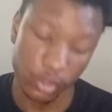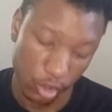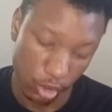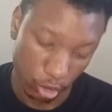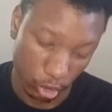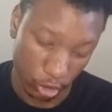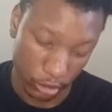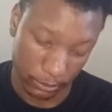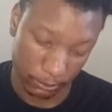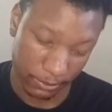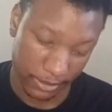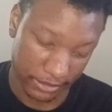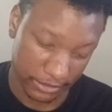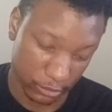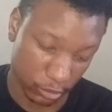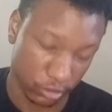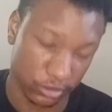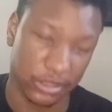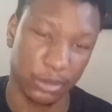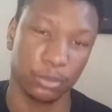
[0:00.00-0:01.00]
or the
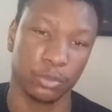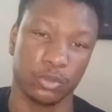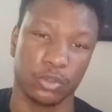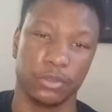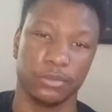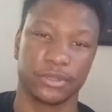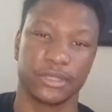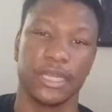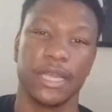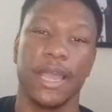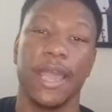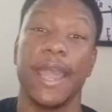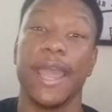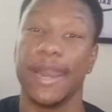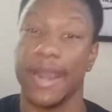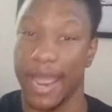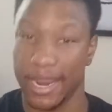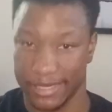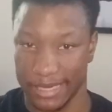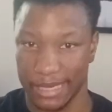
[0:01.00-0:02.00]
Minnesota Timberwolves?
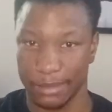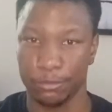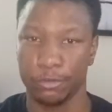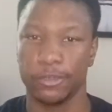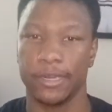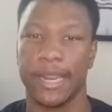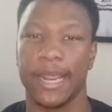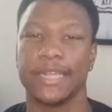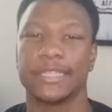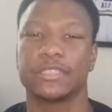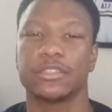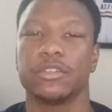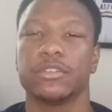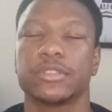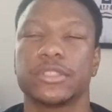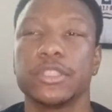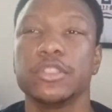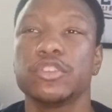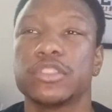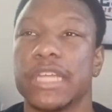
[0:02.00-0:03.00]
And I gave you the answer on
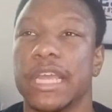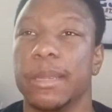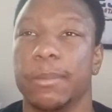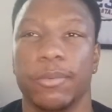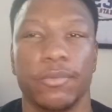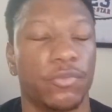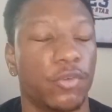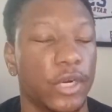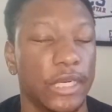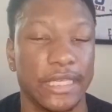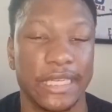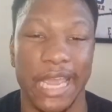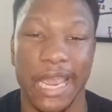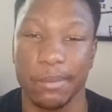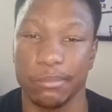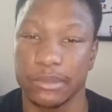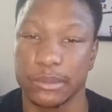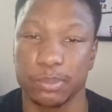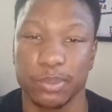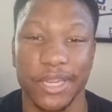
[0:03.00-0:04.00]
Tuesday before the
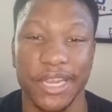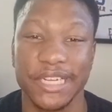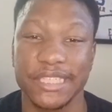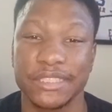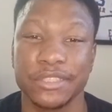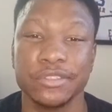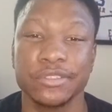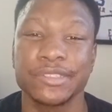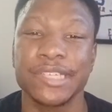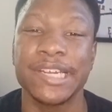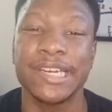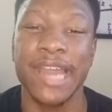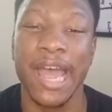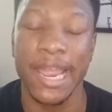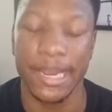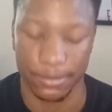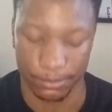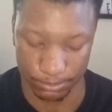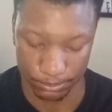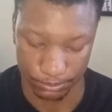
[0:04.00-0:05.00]
game was played Tuesday
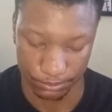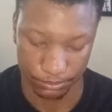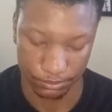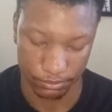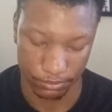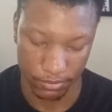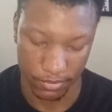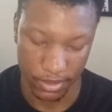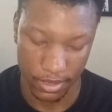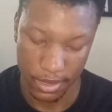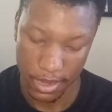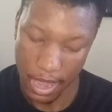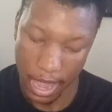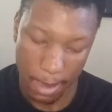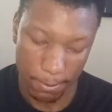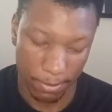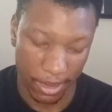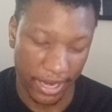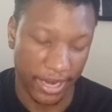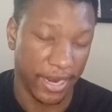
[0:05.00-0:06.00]
night.
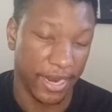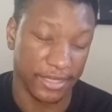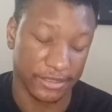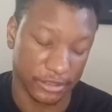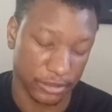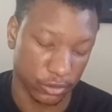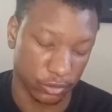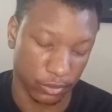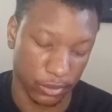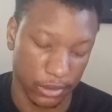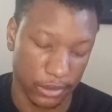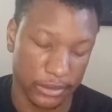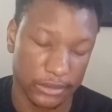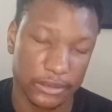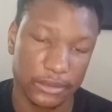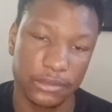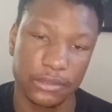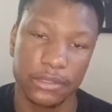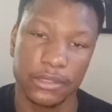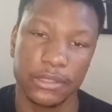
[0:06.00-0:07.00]
My answer
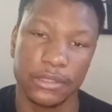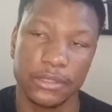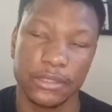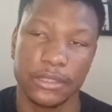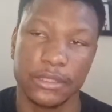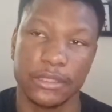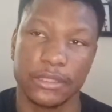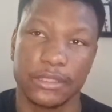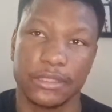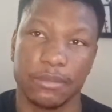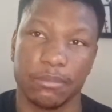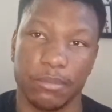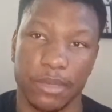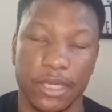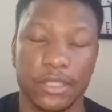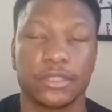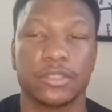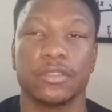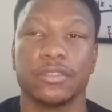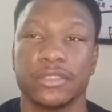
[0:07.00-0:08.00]
was the
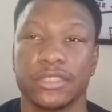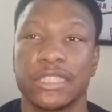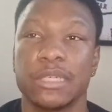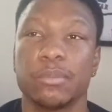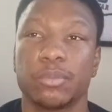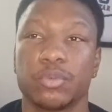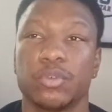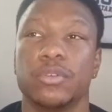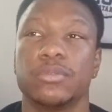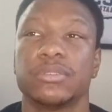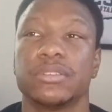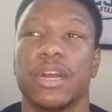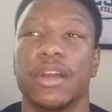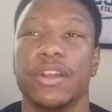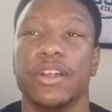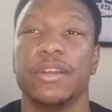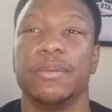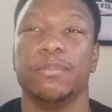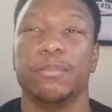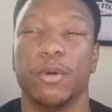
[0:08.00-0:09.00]
Minnesota Timberwolves are
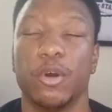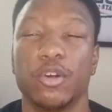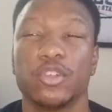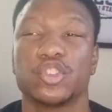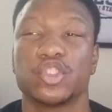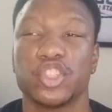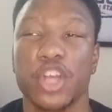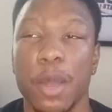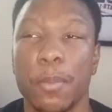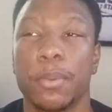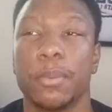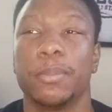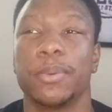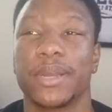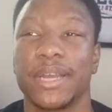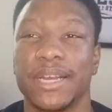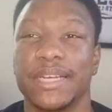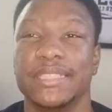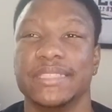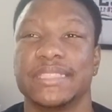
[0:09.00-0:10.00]
in more trouble
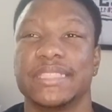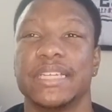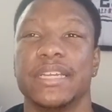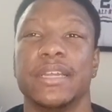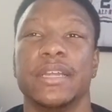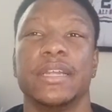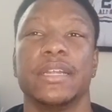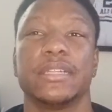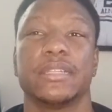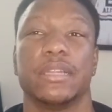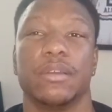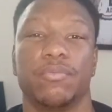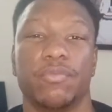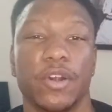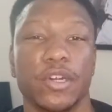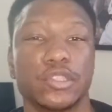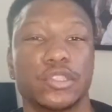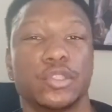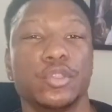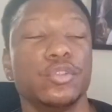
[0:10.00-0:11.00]
because the
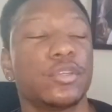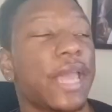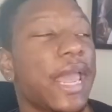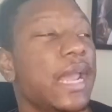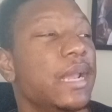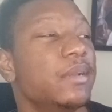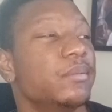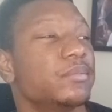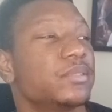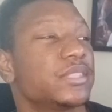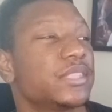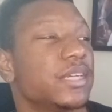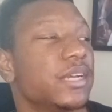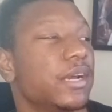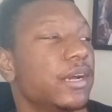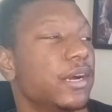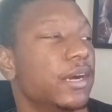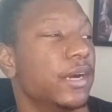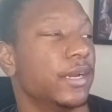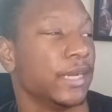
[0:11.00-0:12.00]
first two games
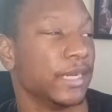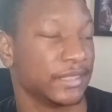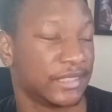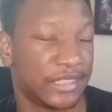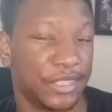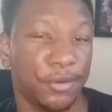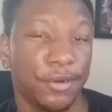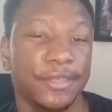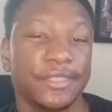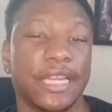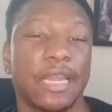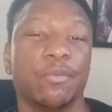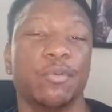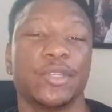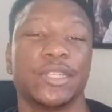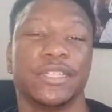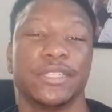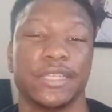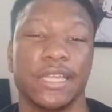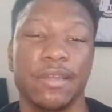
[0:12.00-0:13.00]
of that series, they
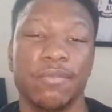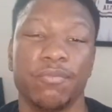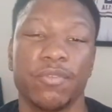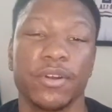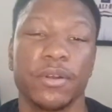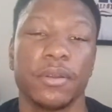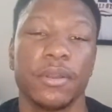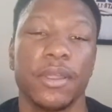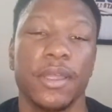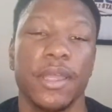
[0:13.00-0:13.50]
went to Denver